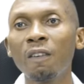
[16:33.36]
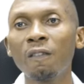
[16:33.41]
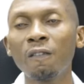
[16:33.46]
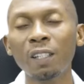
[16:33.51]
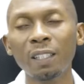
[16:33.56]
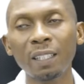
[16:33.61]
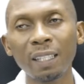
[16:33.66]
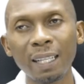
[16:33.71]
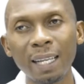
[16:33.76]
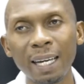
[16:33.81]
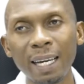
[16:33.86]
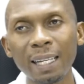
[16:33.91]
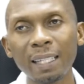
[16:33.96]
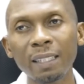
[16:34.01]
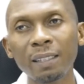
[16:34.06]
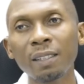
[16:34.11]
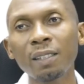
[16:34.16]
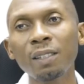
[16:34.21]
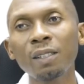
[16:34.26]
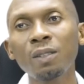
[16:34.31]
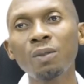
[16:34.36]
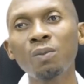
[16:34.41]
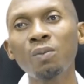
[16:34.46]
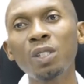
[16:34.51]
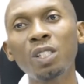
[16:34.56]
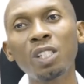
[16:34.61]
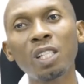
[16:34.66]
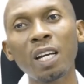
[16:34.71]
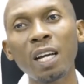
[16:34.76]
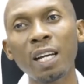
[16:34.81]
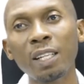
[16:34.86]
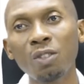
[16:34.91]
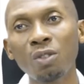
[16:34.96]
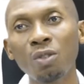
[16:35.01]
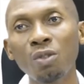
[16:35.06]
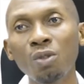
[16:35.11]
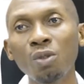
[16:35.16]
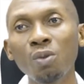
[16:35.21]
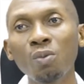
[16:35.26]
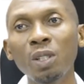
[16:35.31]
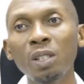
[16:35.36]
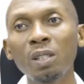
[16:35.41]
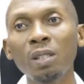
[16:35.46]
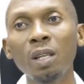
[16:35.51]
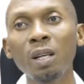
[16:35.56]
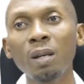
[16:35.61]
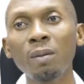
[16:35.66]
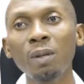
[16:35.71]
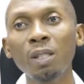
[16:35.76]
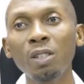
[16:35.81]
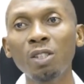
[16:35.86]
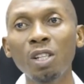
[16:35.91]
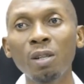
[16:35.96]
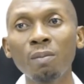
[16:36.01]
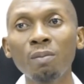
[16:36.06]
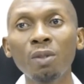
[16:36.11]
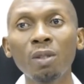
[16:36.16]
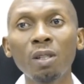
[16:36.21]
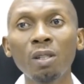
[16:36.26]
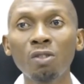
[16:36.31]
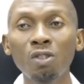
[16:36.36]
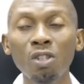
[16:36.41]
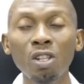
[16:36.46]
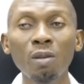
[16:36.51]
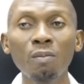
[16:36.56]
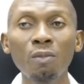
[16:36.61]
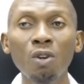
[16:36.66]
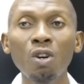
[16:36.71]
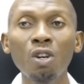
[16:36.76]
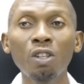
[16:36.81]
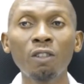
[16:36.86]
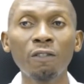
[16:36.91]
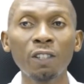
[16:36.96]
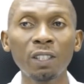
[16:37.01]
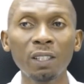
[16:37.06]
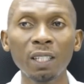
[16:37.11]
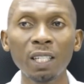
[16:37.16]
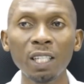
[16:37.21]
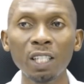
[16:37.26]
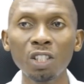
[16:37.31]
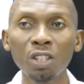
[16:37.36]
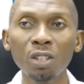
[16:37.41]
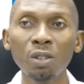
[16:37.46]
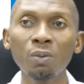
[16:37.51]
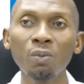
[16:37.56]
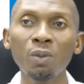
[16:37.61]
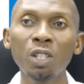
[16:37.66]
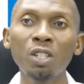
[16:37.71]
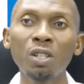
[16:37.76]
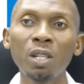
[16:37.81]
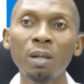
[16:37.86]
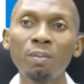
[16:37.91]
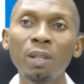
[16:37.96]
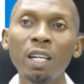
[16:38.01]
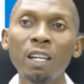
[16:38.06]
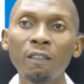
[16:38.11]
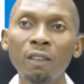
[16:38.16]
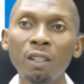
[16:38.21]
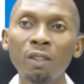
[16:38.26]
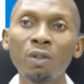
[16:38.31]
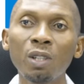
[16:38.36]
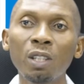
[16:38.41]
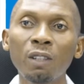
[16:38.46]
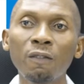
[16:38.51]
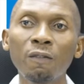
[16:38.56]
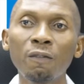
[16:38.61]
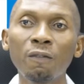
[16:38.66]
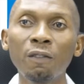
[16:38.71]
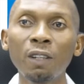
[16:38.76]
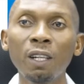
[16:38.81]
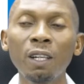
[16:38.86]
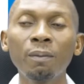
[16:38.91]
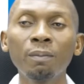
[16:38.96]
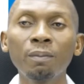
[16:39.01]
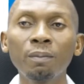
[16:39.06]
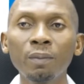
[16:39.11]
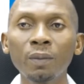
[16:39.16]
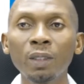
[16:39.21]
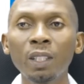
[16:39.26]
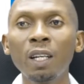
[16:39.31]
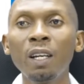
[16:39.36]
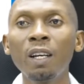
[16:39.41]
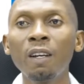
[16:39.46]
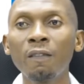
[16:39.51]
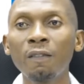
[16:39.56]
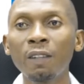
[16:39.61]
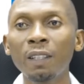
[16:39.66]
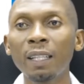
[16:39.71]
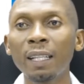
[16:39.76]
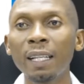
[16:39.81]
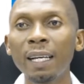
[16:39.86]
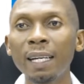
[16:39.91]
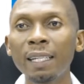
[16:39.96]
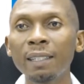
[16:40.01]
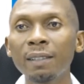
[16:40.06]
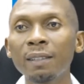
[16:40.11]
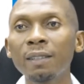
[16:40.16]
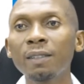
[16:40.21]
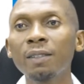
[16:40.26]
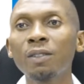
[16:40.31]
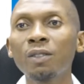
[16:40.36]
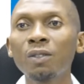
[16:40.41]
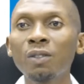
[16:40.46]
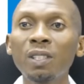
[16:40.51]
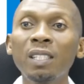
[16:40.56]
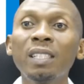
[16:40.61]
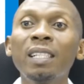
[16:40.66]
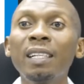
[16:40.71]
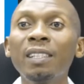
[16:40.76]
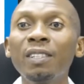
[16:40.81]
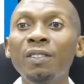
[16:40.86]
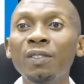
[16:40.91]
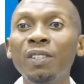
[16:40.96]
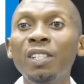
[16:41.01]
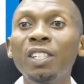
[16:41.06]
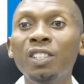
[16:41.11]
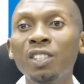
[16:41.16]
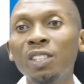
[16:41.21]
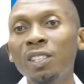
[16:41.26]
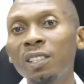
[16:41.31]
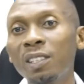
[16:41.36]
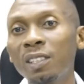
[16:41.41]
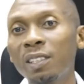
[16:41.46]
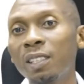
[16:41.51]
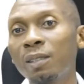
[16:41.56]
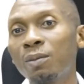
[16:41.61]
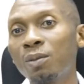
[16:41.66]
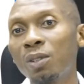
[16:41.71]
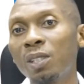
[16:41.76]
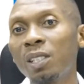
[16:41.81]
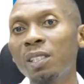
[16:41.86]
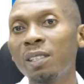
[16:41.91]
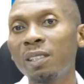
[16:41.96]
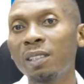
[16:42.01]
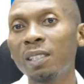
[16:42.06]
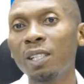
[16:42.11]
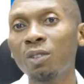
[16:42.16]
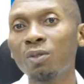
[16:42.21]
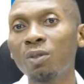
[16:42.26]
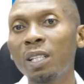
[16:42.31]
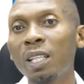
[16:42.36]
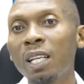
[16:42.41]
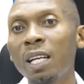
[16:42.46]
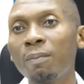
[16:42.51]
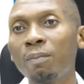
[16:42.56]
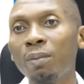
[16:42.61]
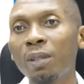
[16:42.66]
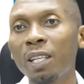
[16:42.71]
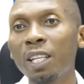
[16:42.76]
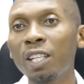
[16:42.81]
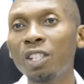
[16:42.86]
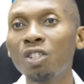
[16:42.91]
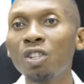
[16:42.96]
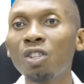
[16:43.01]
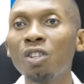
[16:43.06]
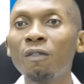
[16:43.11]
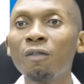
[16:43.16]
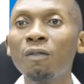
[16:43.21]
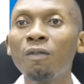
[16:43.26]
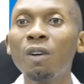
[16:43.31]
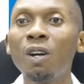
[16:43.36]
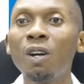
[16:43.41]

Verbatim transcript: fertilizers, which has to do with uh, a, term, a term called fertigation when you apply liquid um, fertilizers using an irrigation system. So this is actually application of